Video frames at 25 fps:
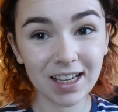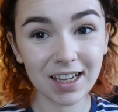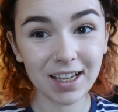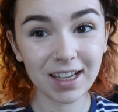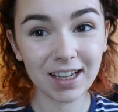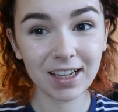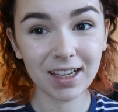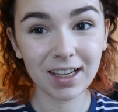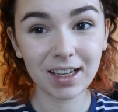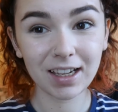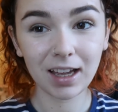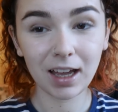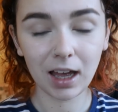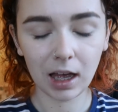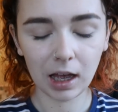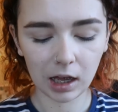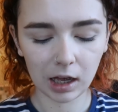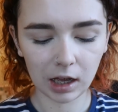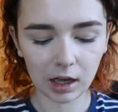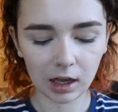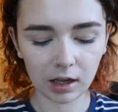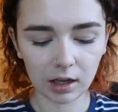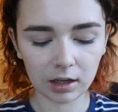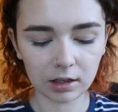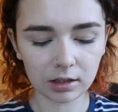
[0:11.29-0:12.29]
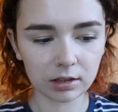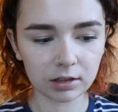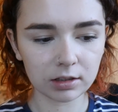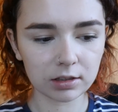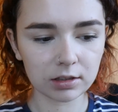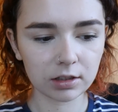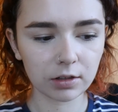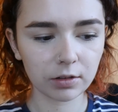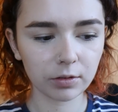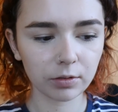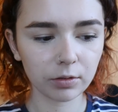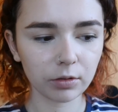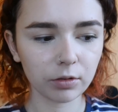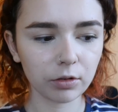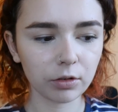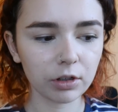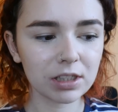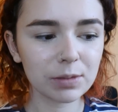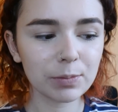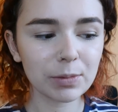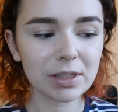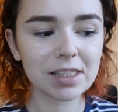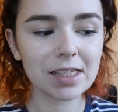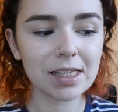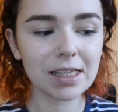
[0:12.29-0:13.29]
and
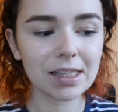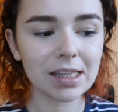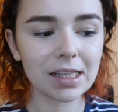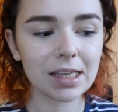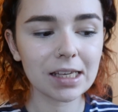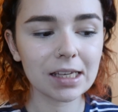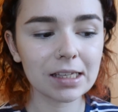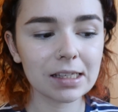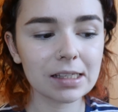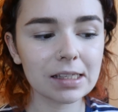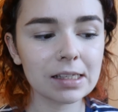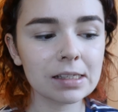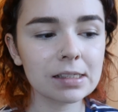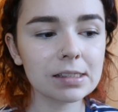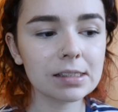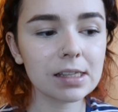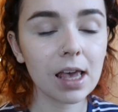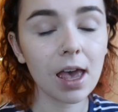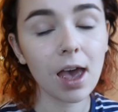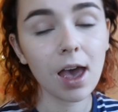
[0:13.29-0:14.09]
Christmassy things.